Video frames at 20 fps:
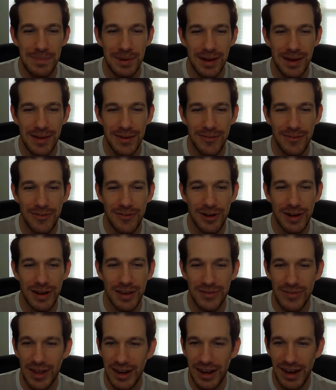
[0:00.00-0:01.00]
But for
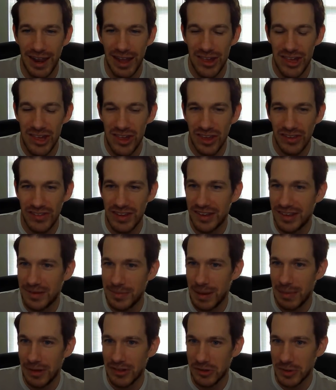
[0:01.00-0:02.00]
his Venom Edge, he just needs to
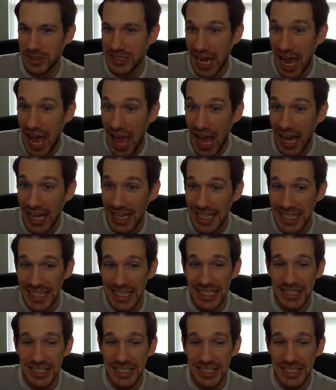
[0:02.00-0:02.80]
be able to attack.